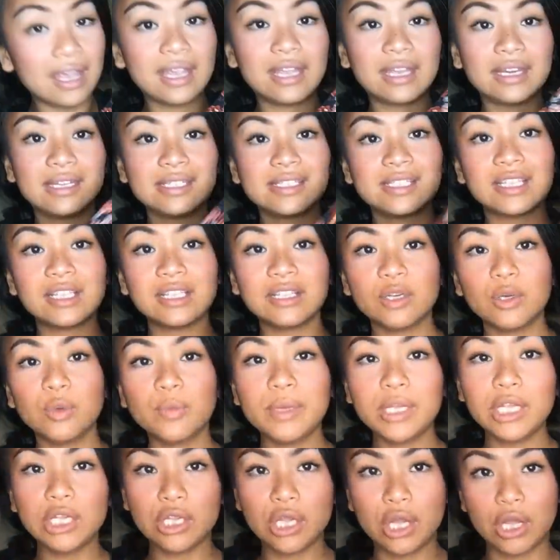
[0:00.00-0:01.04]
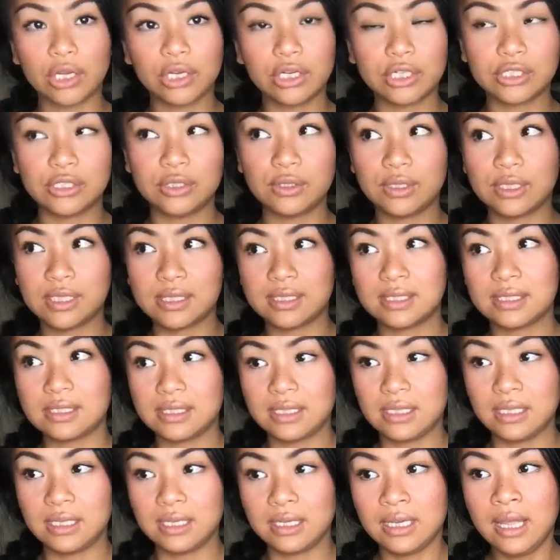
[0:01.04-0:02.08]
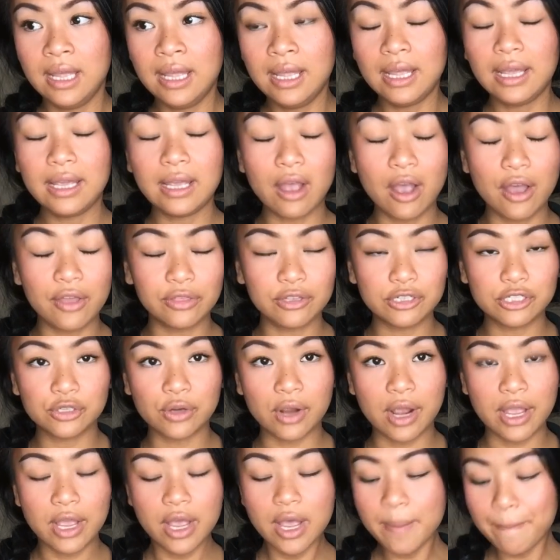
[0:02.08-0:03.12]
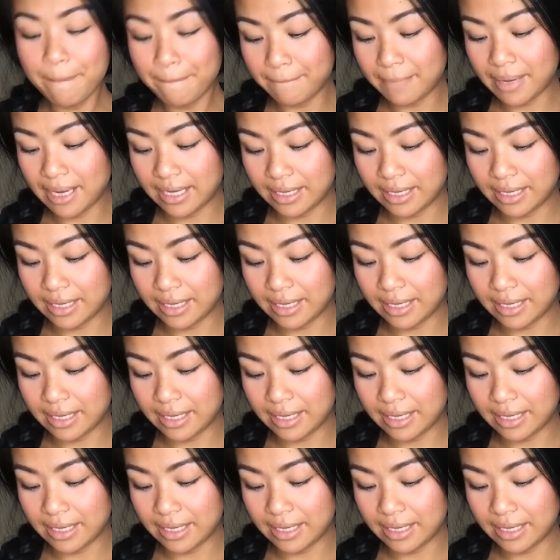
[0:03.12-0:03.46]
And it's a little bit longer as you can see on the try on,